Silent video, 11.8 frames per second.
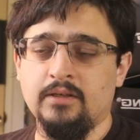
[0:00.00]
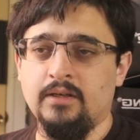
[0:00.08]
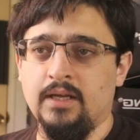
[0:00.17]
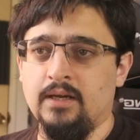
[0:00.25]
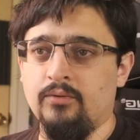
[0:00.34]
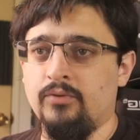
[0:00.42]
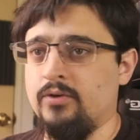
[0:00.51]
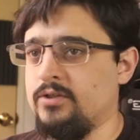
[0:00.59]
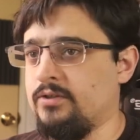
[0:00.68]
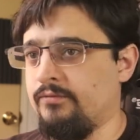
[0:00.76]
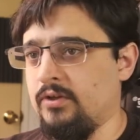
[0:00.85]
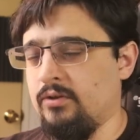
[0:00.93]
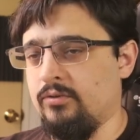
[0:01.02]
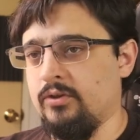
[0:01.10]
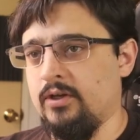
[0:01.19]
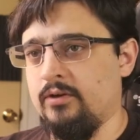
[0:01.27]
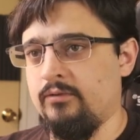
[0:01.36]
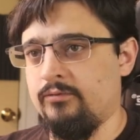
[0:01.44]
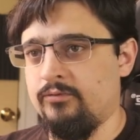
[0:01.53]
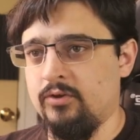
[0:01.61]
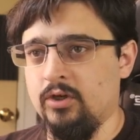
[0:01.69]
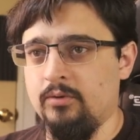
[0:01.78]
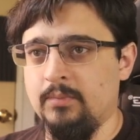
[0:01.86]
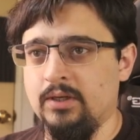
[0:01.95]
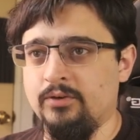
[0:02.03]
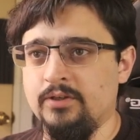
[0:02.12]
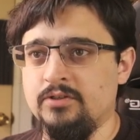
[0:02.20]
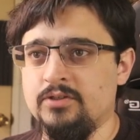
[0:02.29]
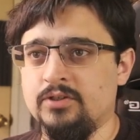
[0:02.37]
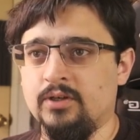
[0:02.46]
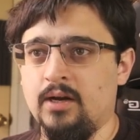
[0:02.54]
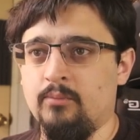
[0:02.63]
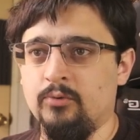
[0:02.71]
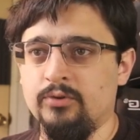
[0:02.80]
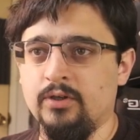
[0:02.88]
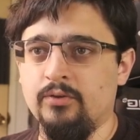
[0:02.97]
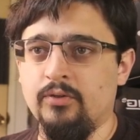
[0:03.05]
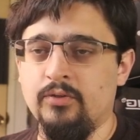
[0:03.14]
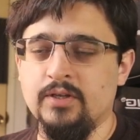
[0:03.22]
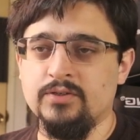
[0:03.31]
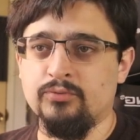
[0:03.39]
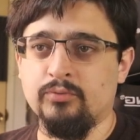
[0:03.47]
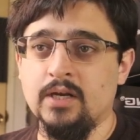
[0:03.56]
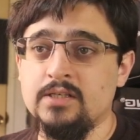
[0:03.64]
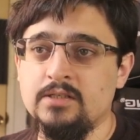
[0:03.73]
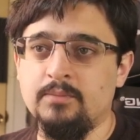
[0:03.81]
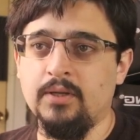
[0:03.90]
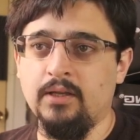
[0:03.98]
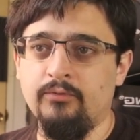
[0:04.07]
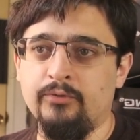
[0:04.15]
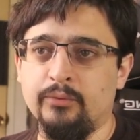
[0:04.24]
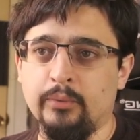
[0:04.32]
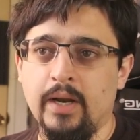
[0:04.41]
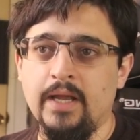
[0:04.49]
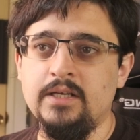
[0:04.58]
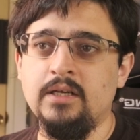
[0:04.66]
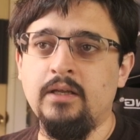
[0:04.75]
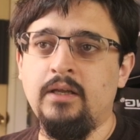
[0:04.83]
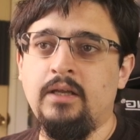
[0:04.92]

Now, those of you that follow me on Instagram will know that this recipe for red